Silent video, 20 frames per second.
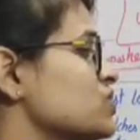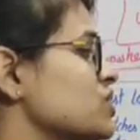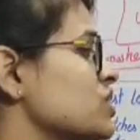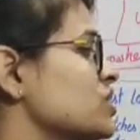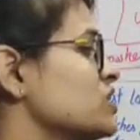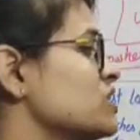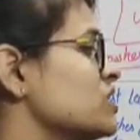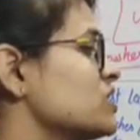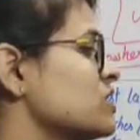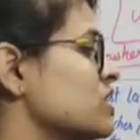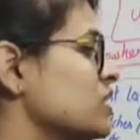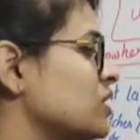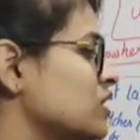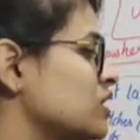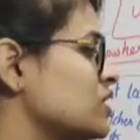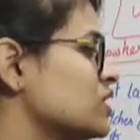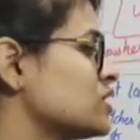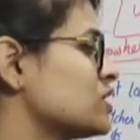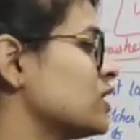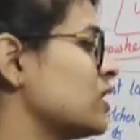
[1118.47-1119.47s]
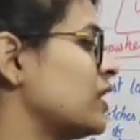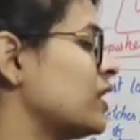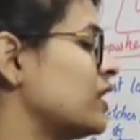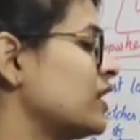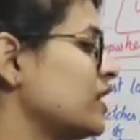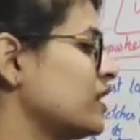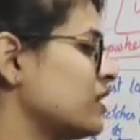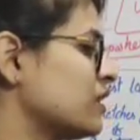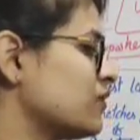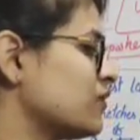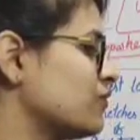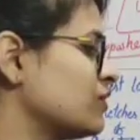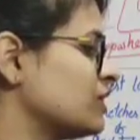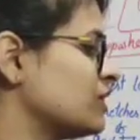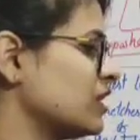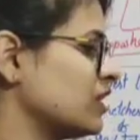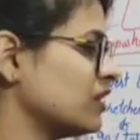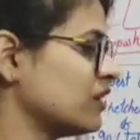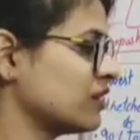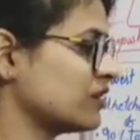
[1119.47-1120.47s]
changes in this layer with
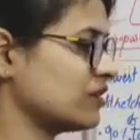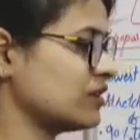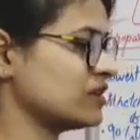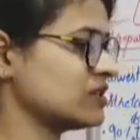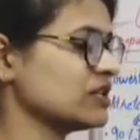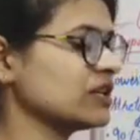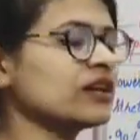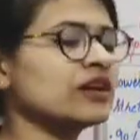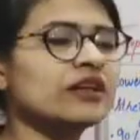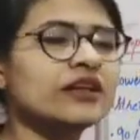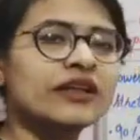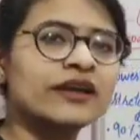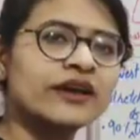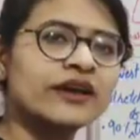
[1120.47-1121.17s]
increasing